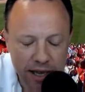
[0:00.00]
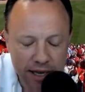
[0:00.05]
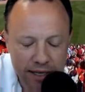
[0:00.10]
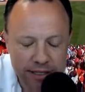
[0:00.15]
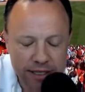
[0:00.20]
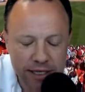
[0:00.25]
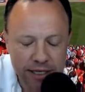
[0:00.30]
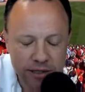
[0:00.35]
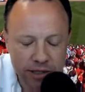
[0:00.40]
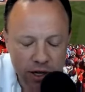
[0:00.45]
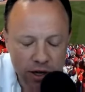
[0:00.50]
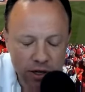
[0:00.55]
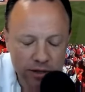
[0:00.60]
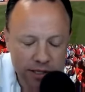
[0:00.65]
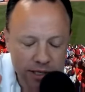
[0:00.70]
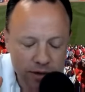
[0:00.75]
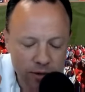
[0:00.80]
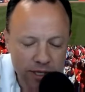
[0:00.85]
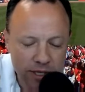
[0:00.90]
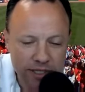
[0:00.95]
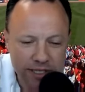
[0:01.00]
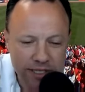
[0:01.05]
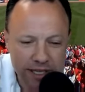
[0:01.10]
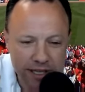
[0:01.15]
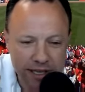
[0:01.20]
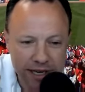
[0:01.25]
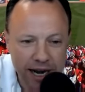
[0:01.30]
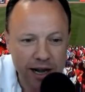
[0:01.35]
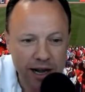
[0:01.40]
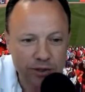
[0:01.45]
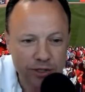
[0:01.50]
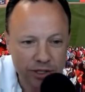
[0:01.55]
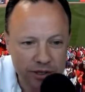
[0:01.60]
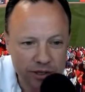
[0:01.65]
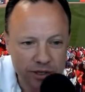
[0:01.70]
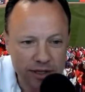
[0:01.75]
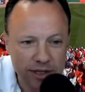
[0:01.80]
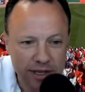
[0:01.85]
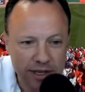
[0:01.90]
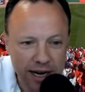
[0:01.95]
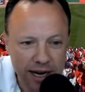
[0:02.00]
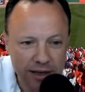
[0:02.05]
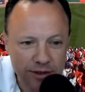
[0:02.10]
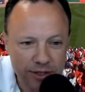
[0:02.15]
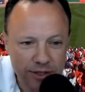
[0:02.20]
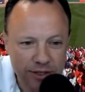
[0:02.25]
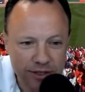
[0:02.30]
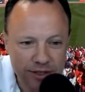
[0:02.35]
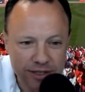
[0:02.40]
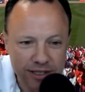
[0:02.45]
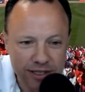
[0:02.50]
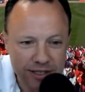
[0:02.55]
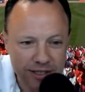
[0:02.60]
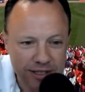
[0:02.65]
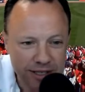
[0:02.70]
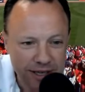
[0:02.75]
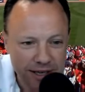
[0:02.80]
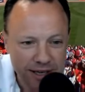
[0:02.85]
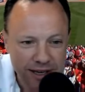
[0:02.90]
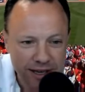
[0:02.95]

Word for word: as an adult, he went to see the counselor, and the counselor says,